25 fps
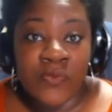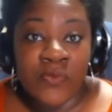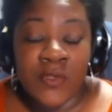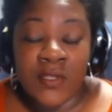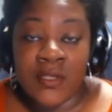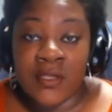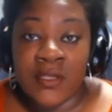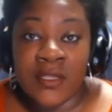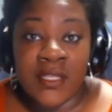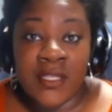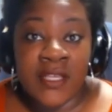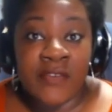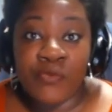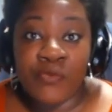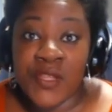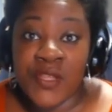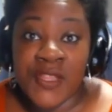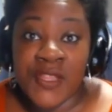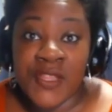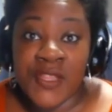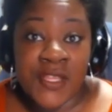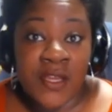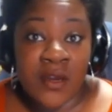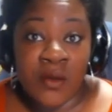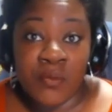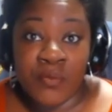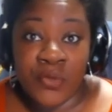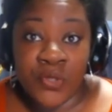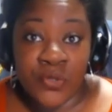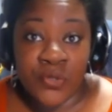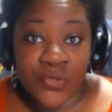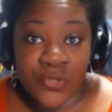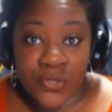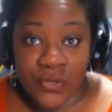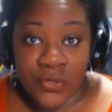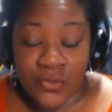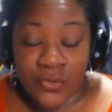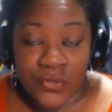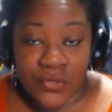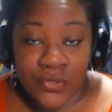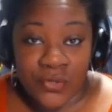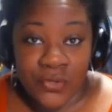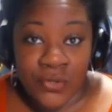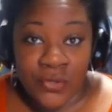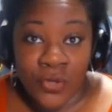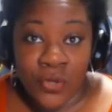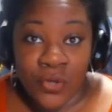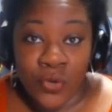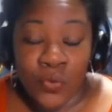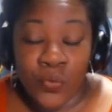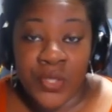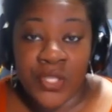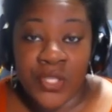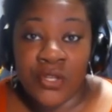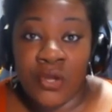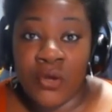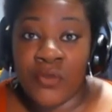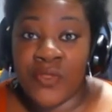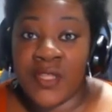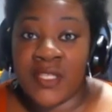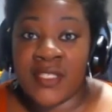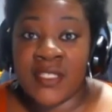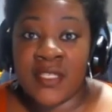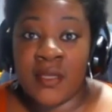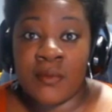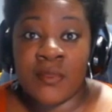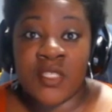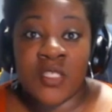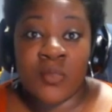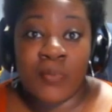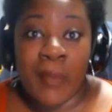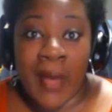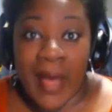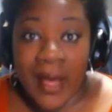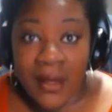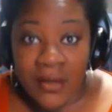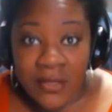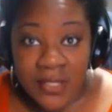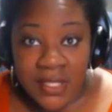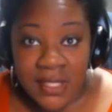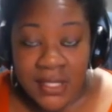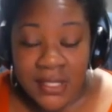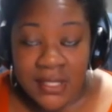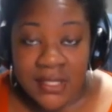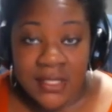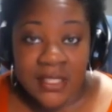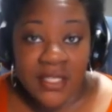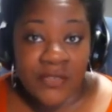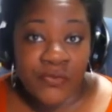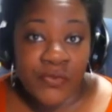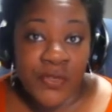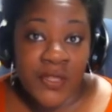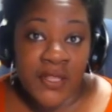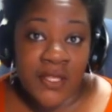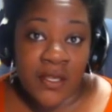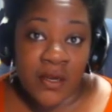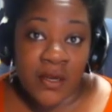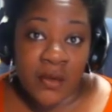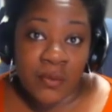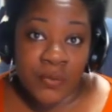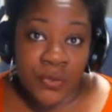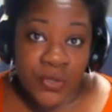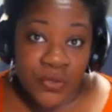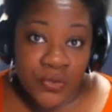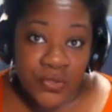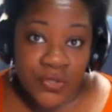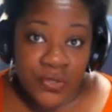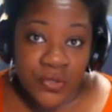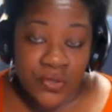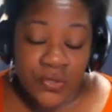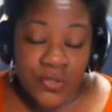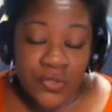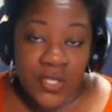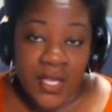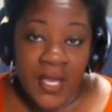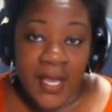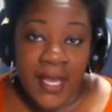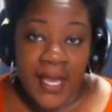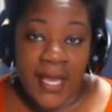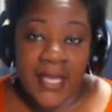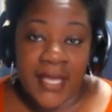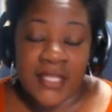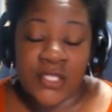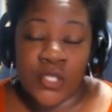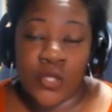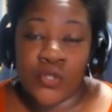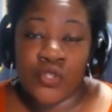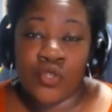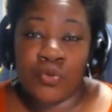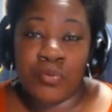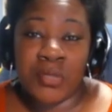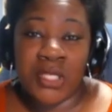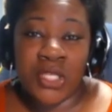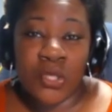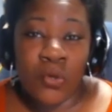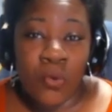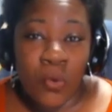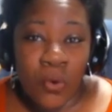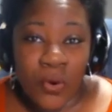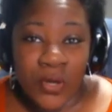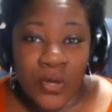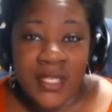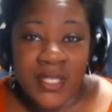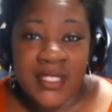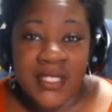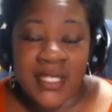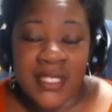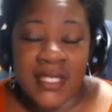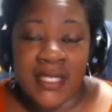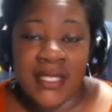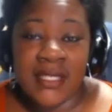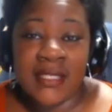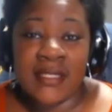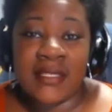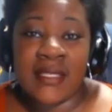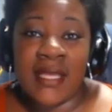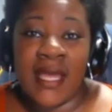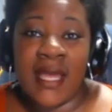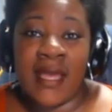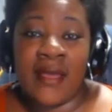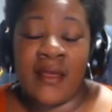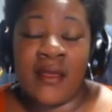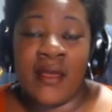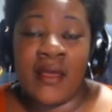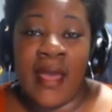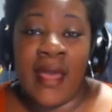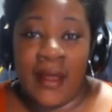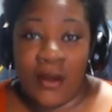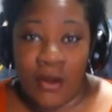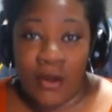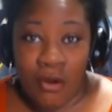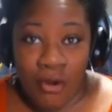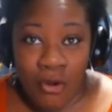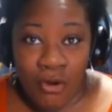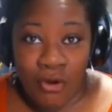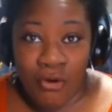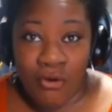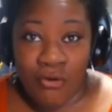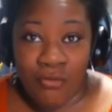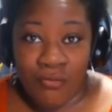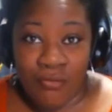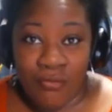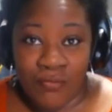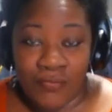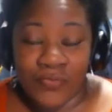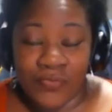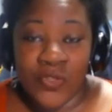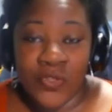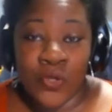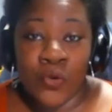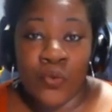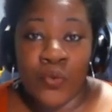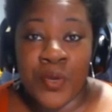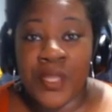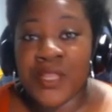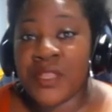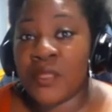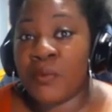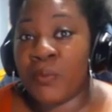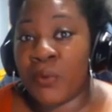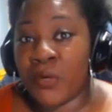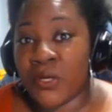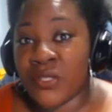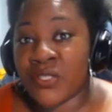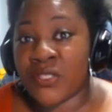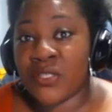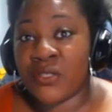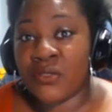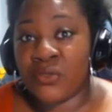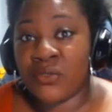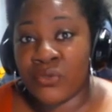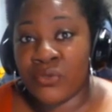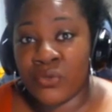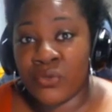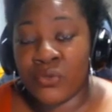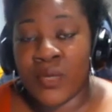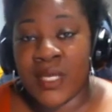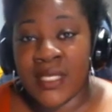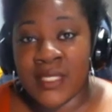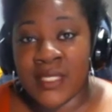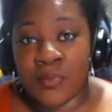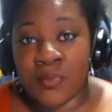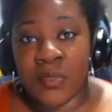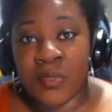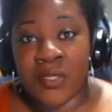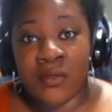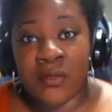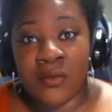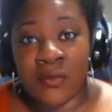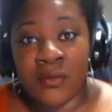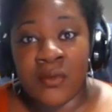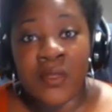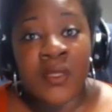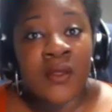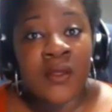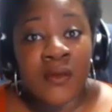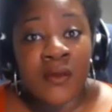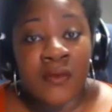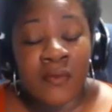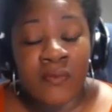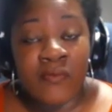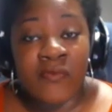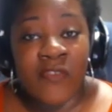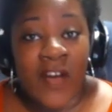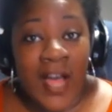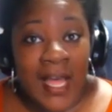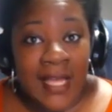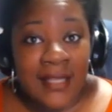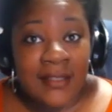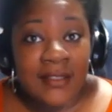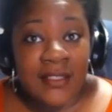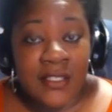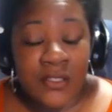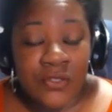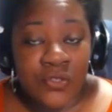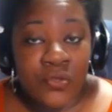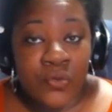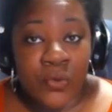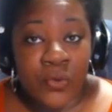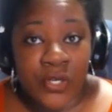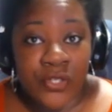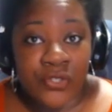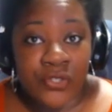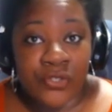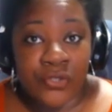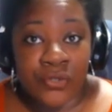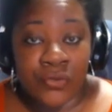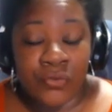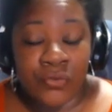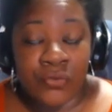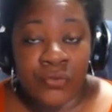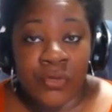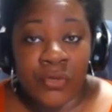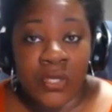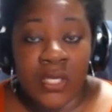live with their abusers. We know that some spouses live with their abusers. And so to be quarantined at home with a person who has been violent toward you